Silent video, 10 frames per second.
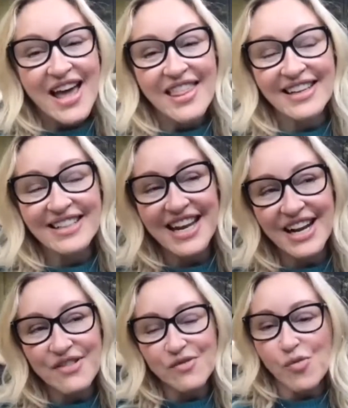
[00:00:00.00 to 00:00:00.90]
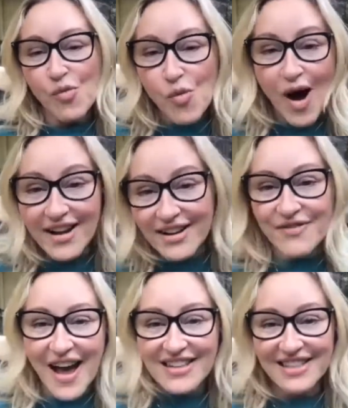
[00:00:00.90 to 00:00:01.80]
that's kind of one
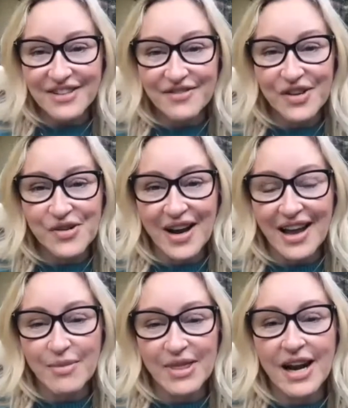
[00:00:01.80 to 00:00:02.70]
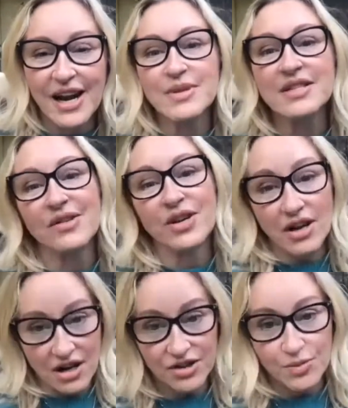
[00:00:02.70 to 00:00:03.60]
facet of who I am. And then I'm a serial
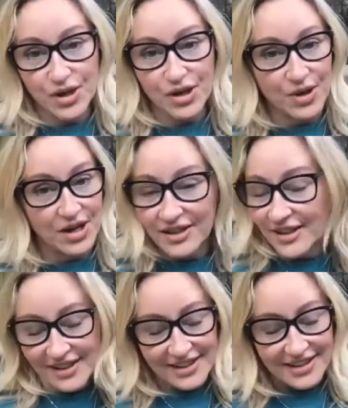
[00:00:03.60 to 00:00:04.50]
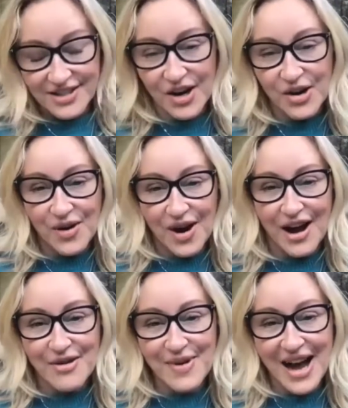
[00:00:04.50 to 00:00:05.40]
entrepreneur. So
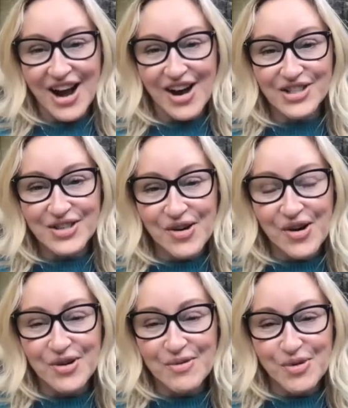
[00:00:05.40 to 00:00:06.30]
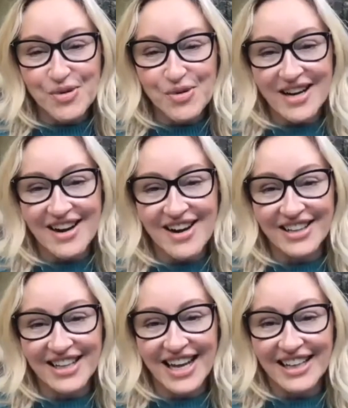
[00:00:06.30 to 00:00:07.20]
I also own a marina
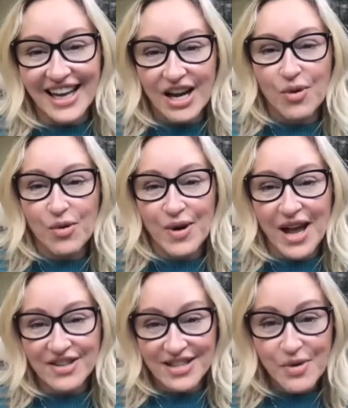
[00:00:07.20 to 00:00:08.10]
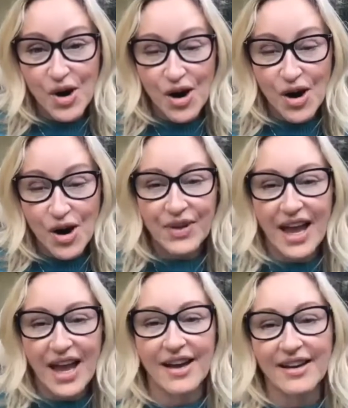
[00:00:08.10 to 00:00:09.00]
on a lake where we have a summer home.
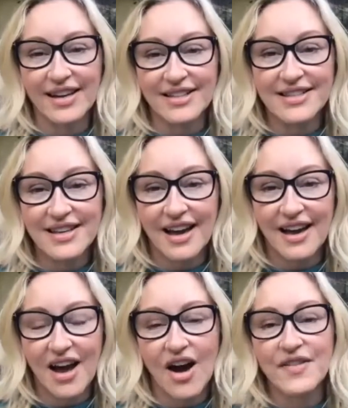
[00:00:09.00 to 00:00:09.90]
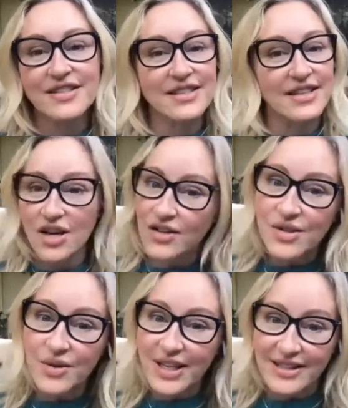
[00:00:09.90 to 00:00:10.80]
And it's obviously it's
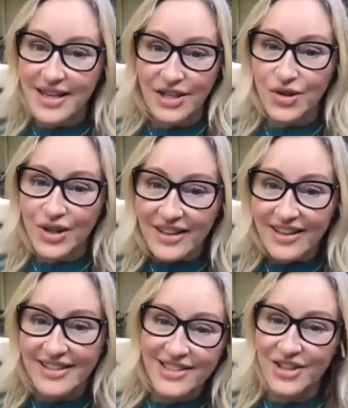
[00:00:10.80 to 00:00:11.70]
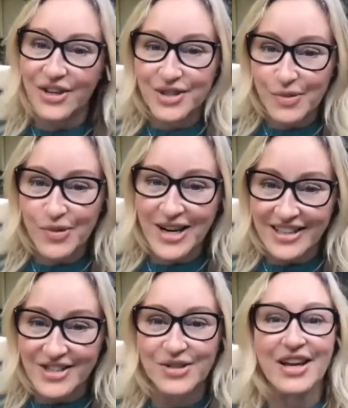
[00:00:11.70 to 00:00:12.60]
also kid centric because, you know, it's a marina.
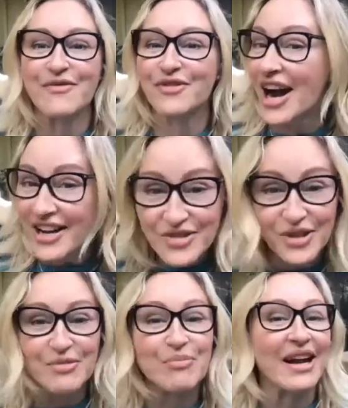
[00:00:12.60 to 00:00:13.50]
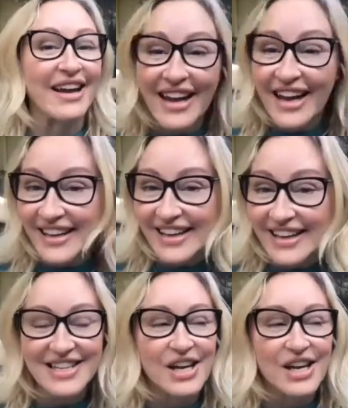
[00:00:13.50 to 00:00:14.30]
So they come for ice cream, penny candies.